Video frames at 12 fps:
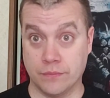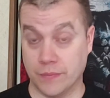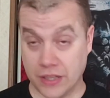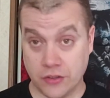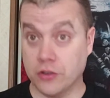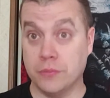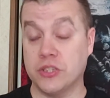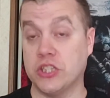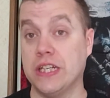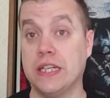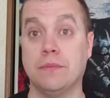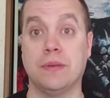Because of the
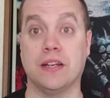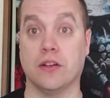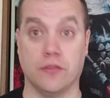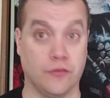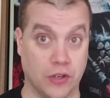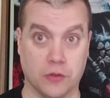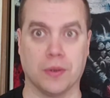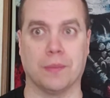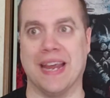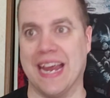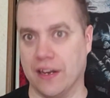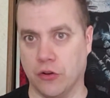machine and because of Vince
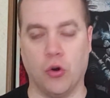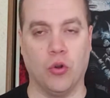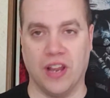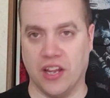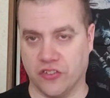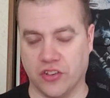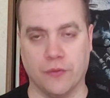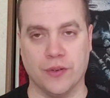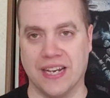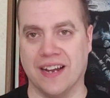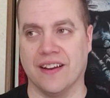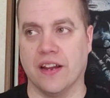McMahon and a whole lot of stuff and
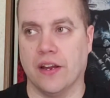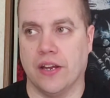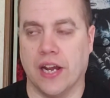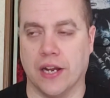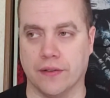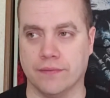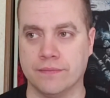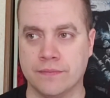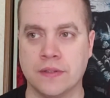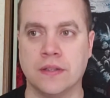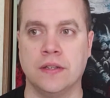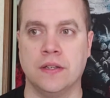yada, yada, yada.
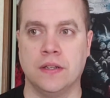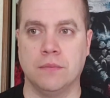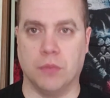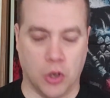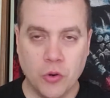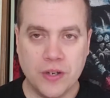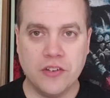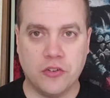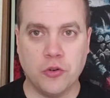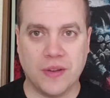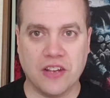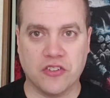But Hogan in
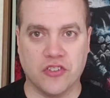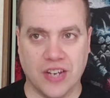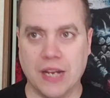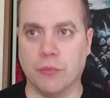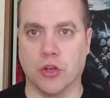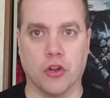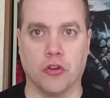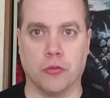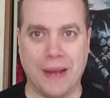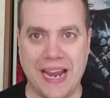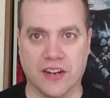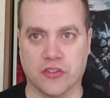2010, with all those
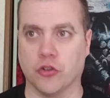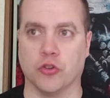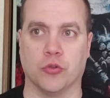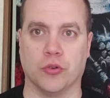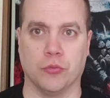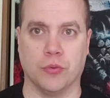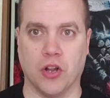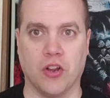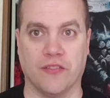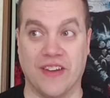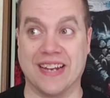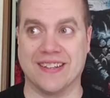back surgeries and with all
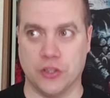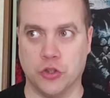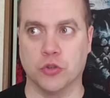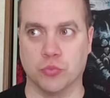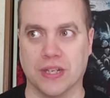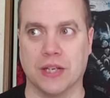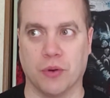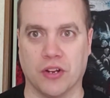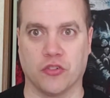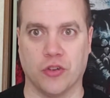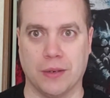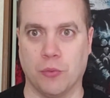the fact that he couldn't really
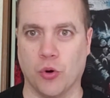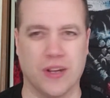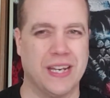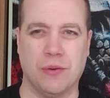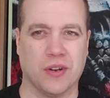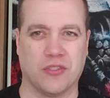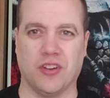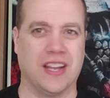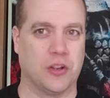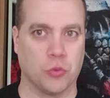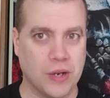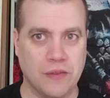wrestle anymore, I think he wrestled
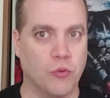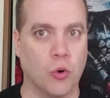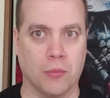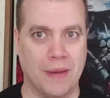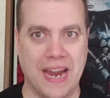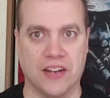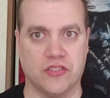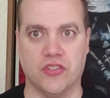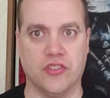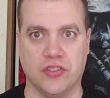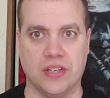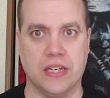like 3-4
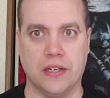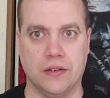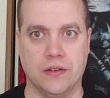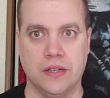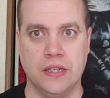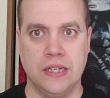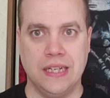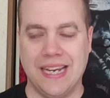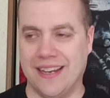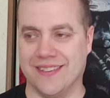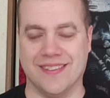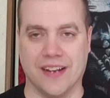matches in
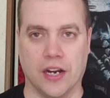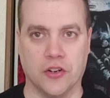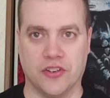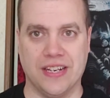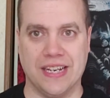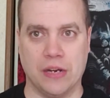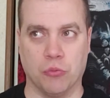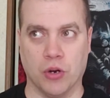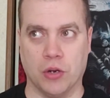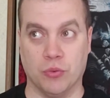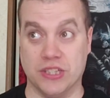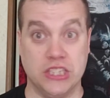his entire TNA
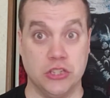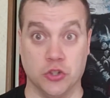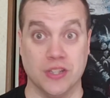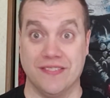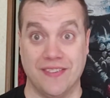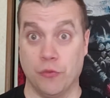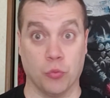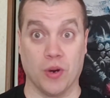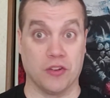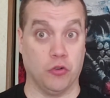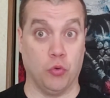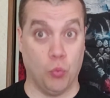run, which he shouldn't have even
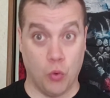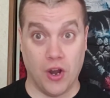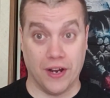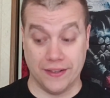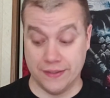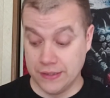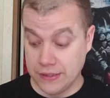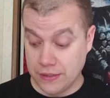wrestled one.